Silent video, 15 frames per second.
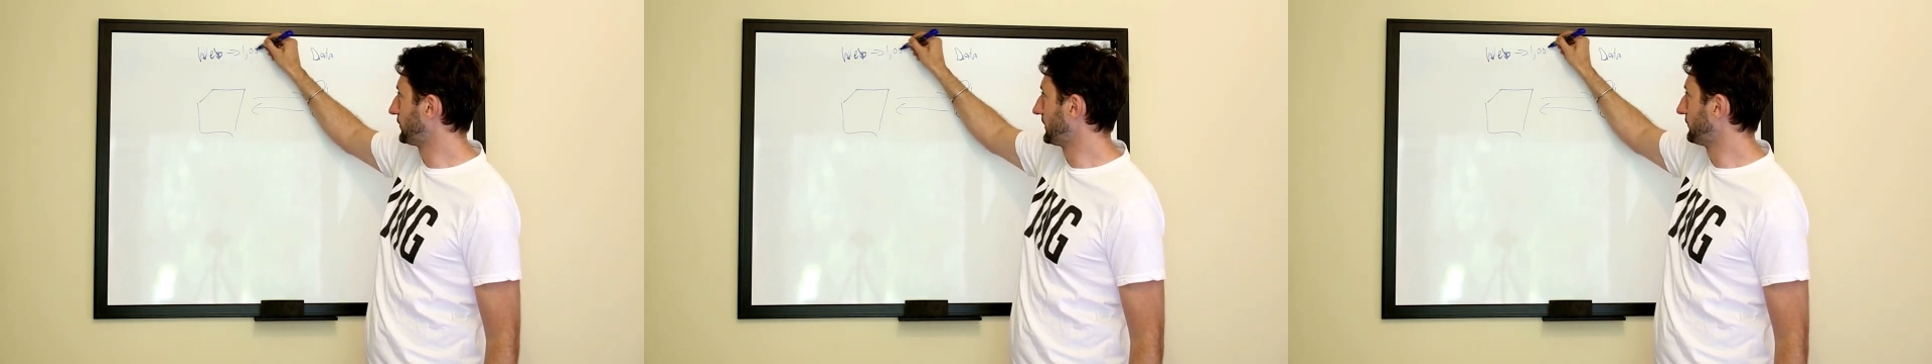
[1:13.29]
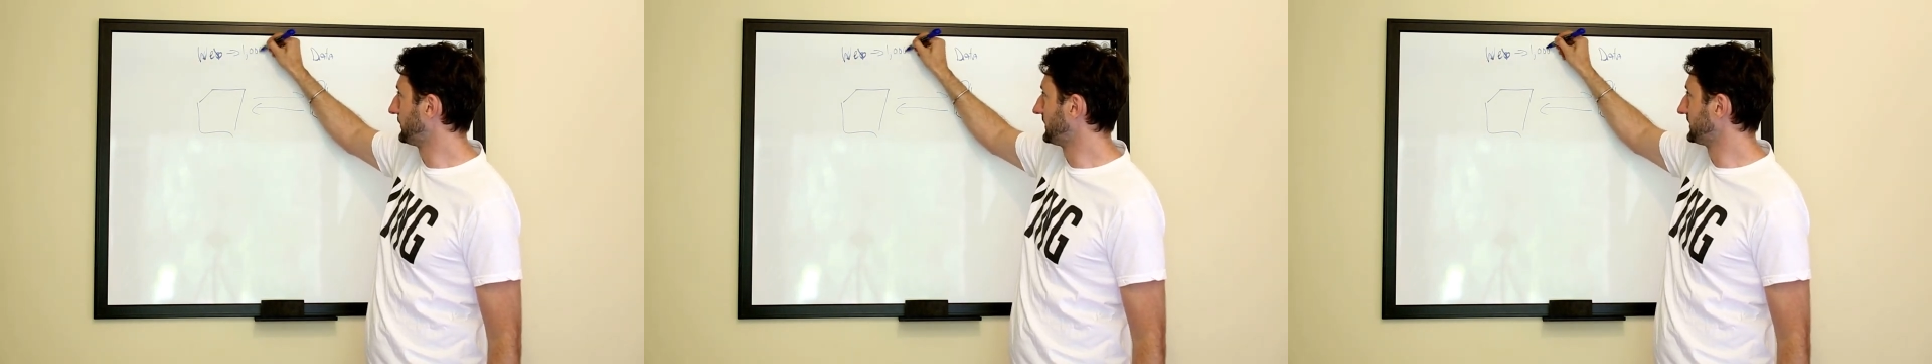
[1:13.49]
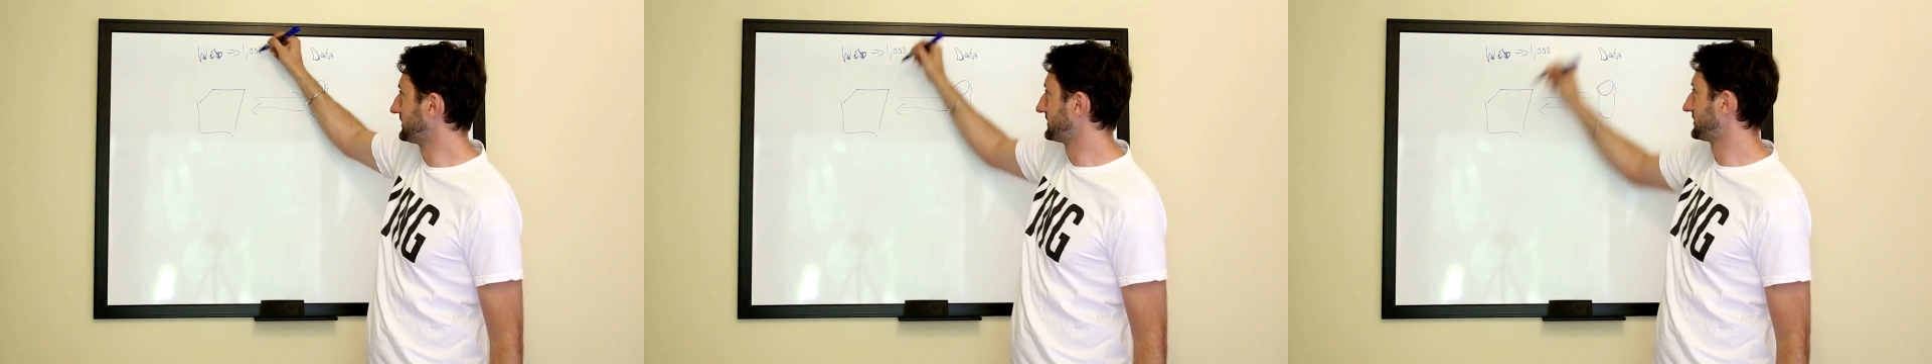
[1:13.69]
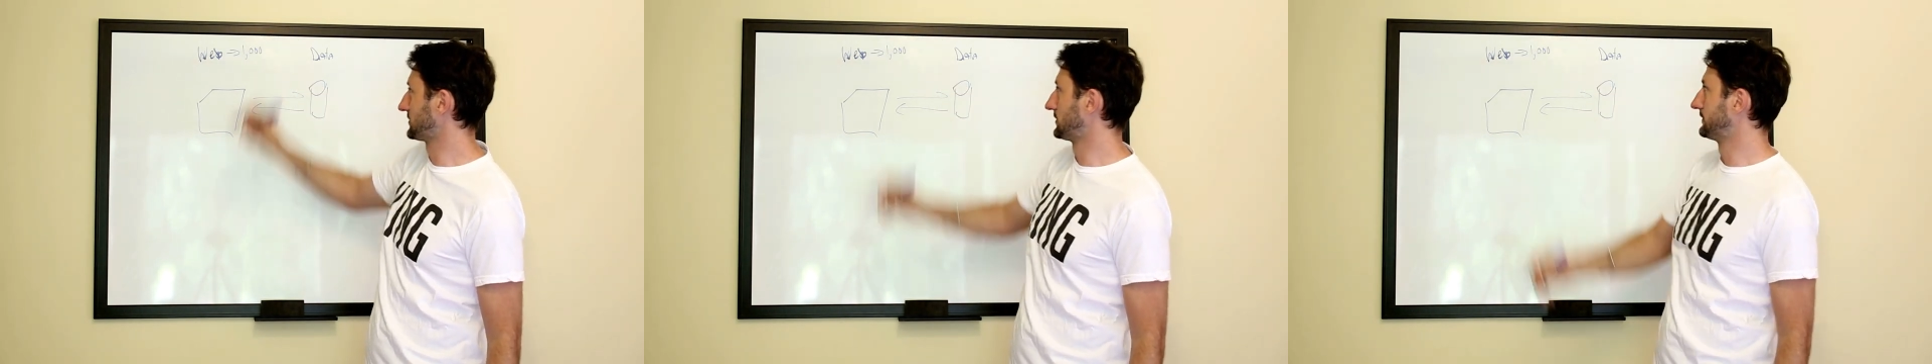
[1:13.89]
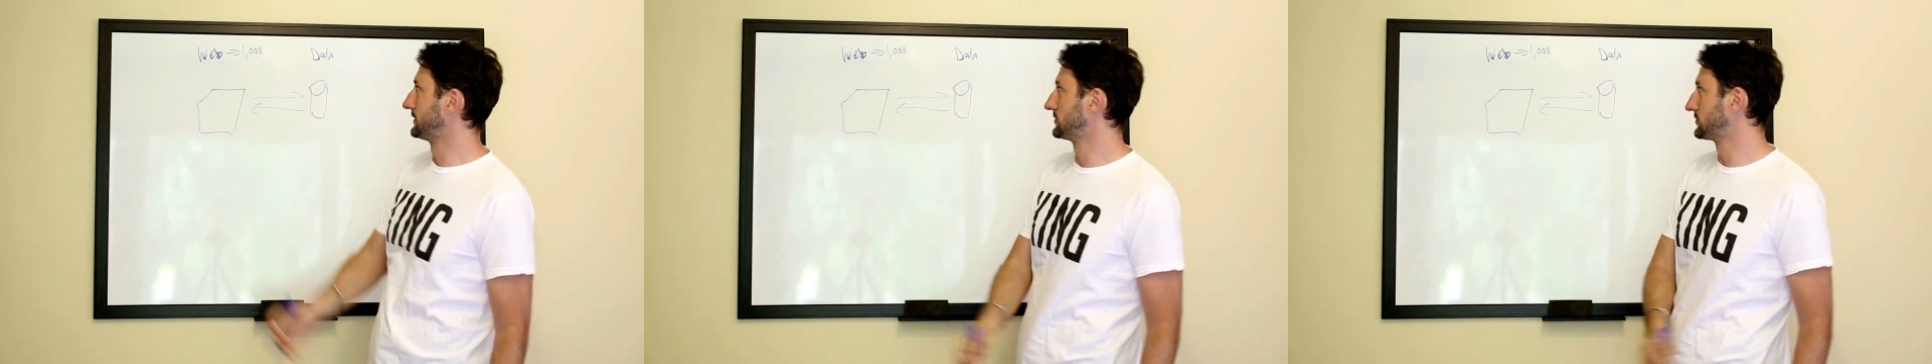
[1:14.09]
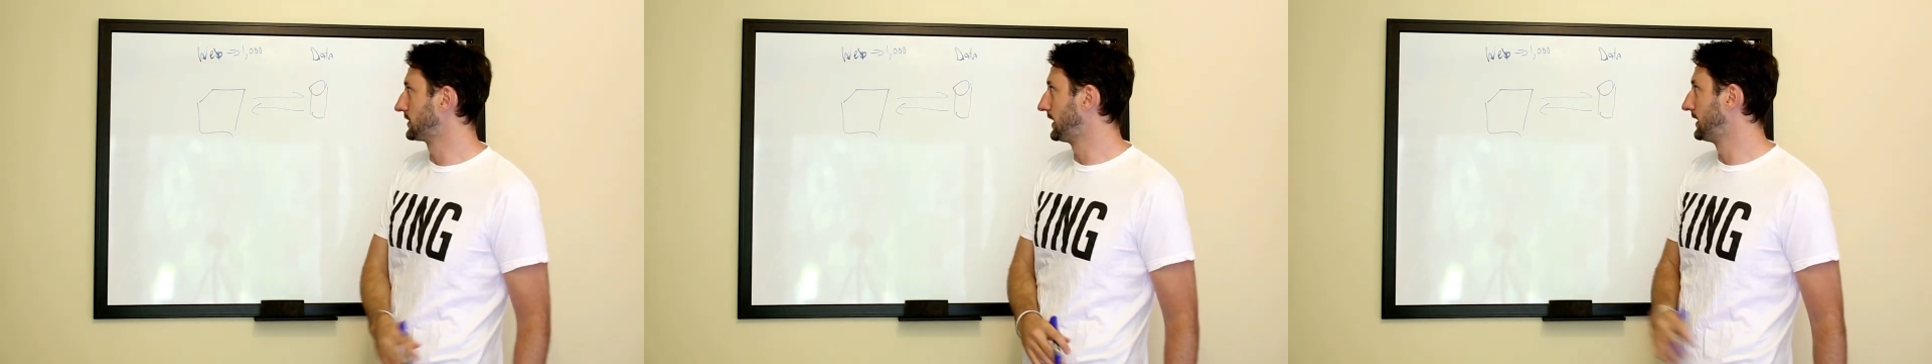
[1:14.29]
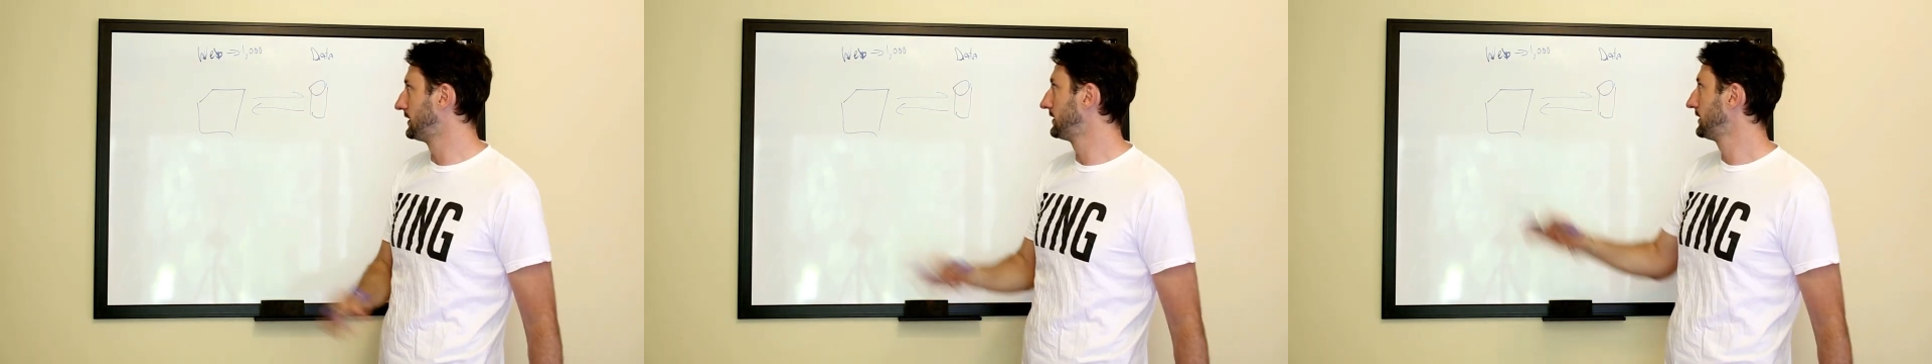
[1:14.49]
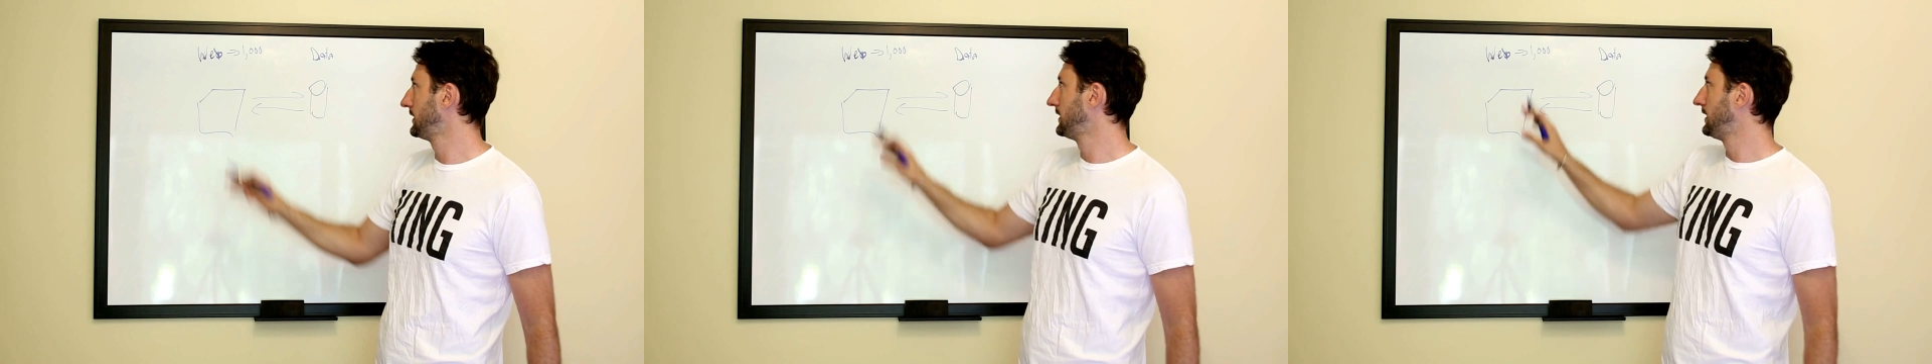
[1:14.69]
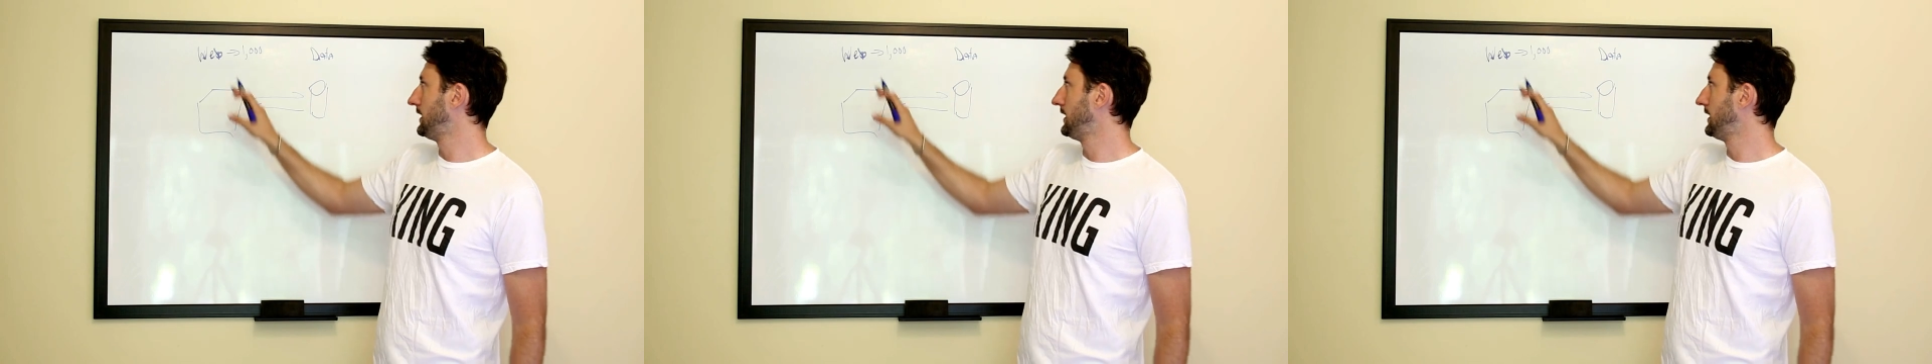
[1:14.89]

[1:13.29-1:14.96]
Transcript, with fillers: one million servers, right?